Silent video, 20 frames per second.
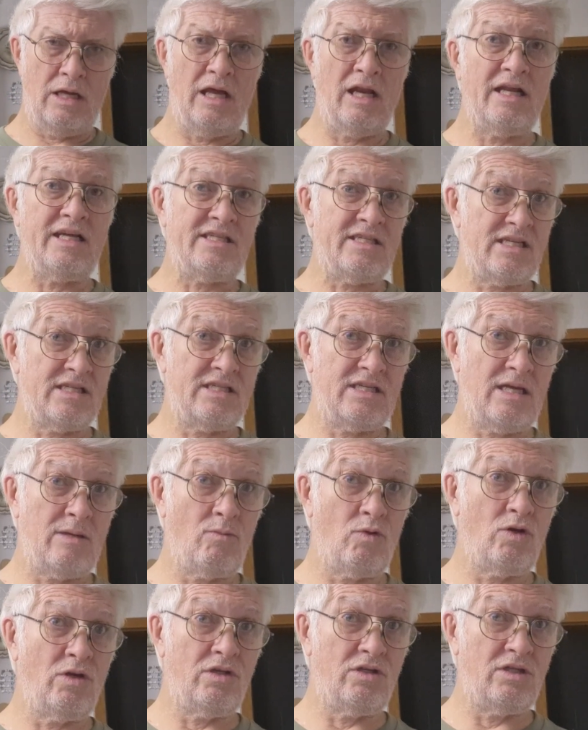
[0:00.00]
At least it
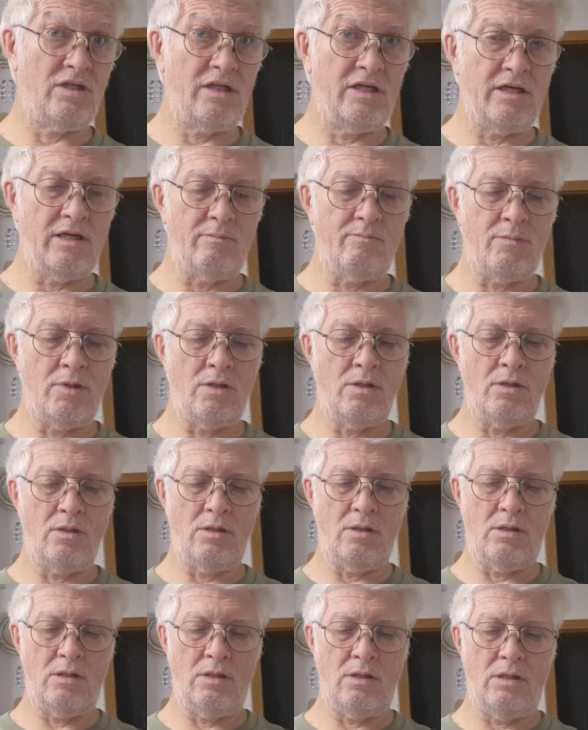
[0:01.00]
seemed good to them.
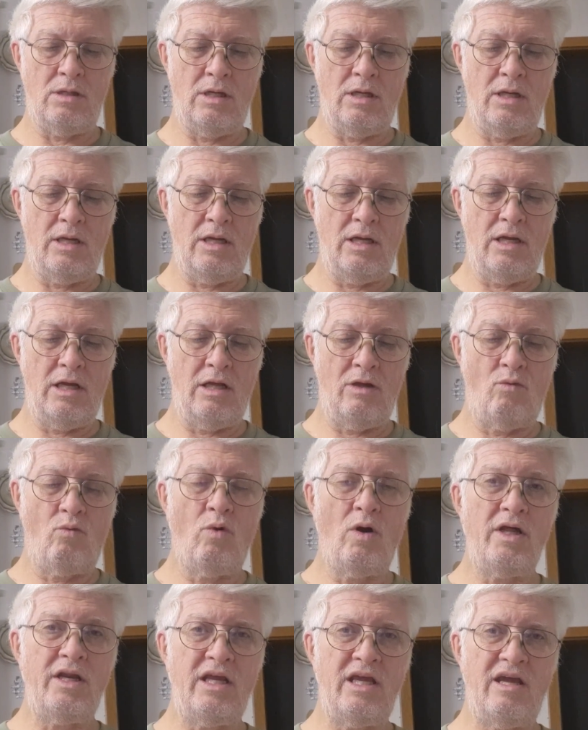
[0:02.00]

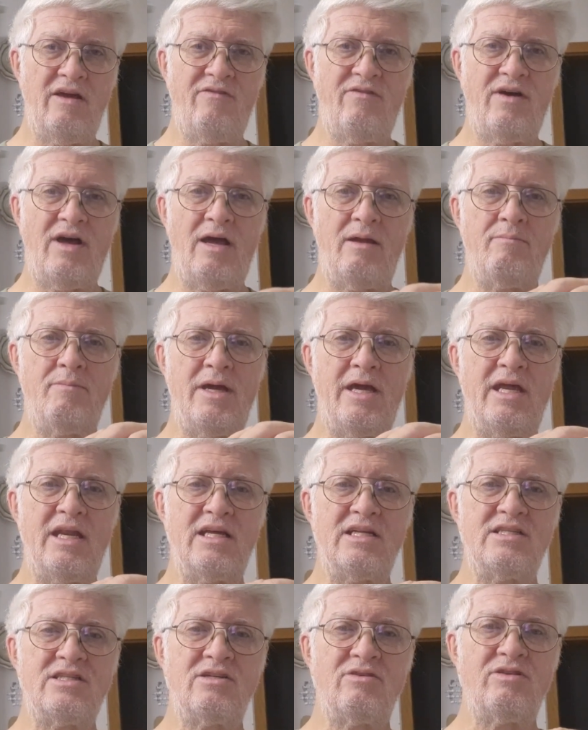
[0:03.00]
What if I made
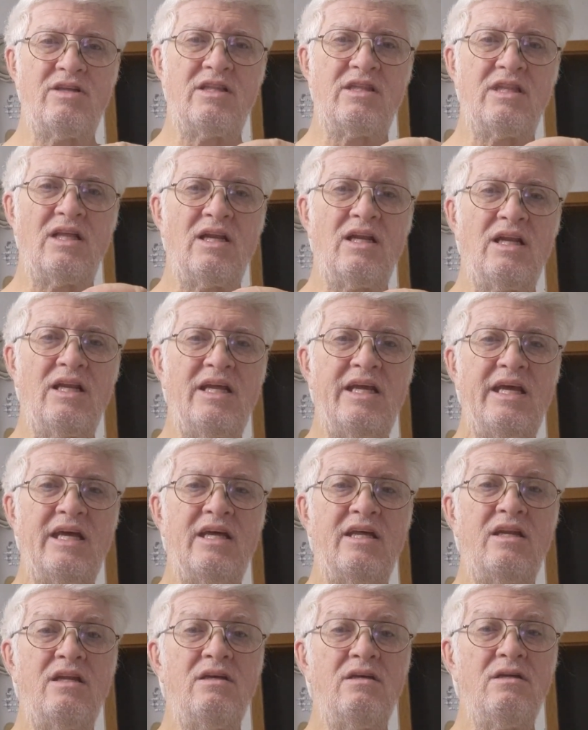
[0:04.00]
it so that the
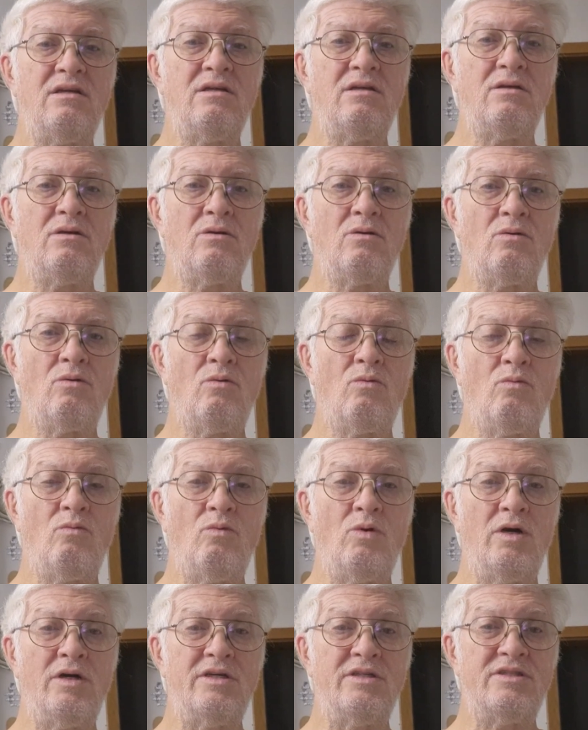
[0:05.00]
lid
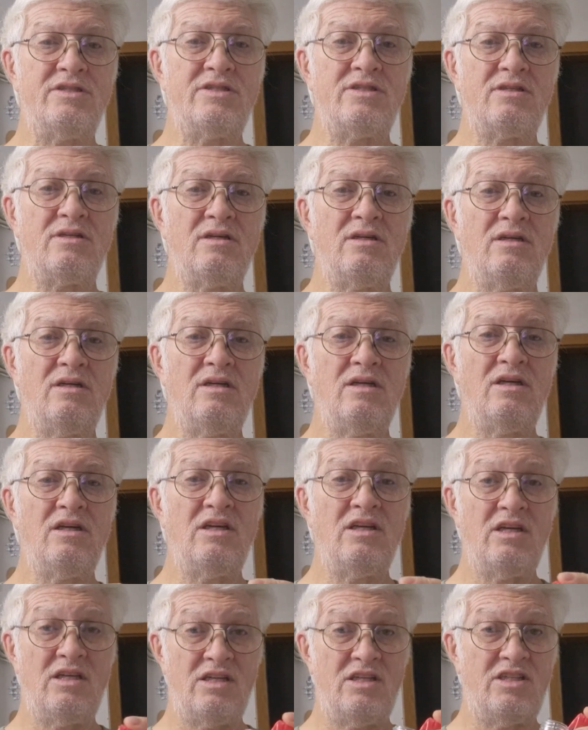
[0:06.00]
was
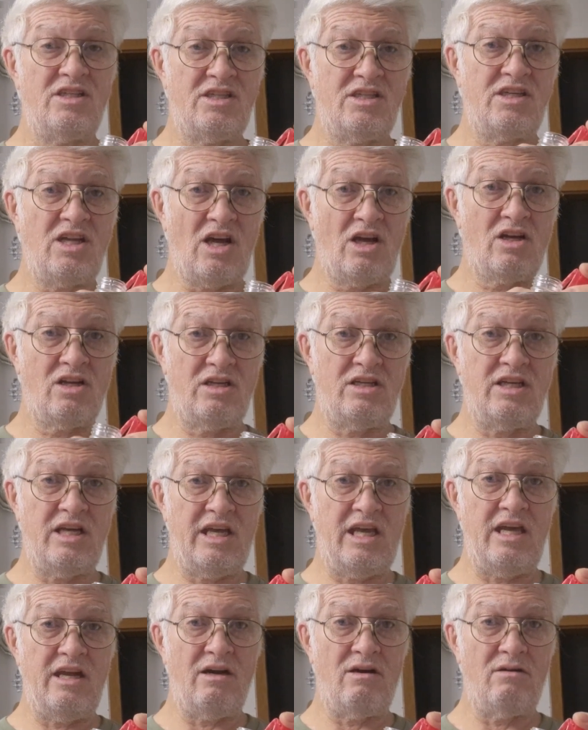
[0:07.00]
stuck to
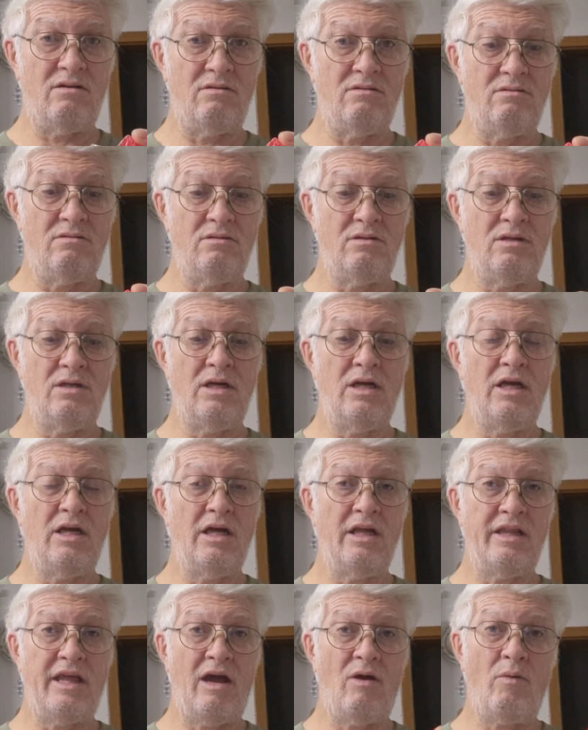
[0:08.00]
here?
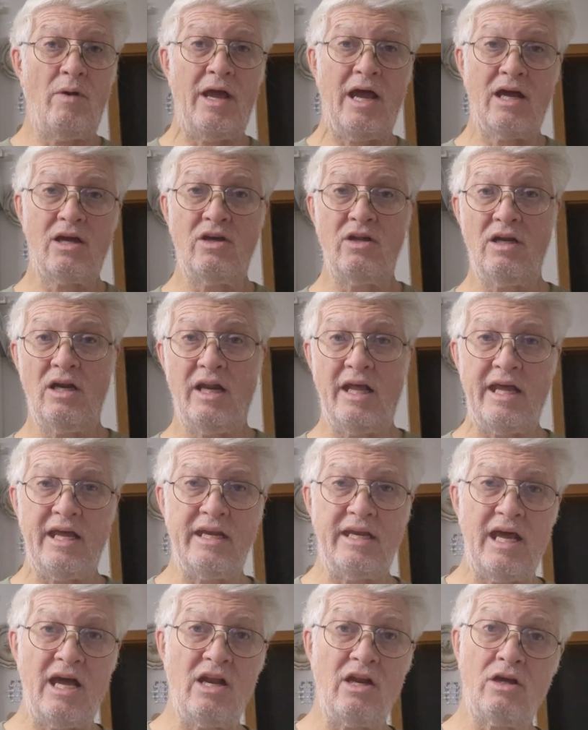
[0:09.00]
That way I couldn't lay
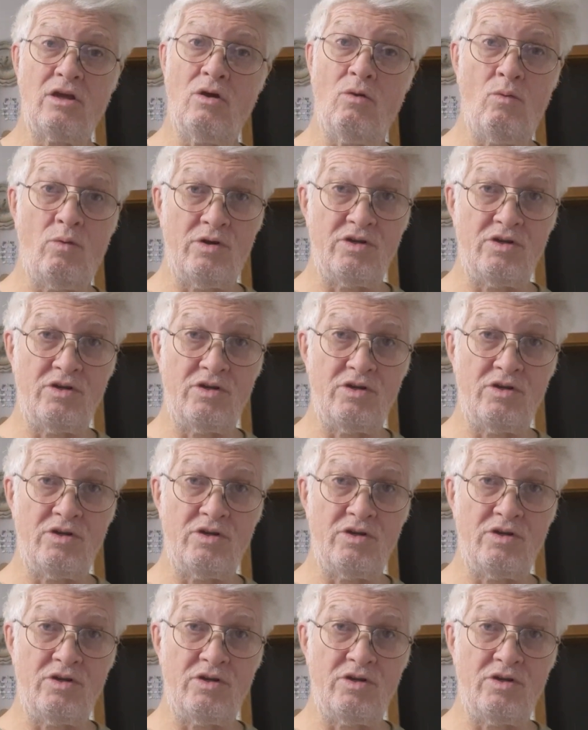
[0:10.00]
it down and go,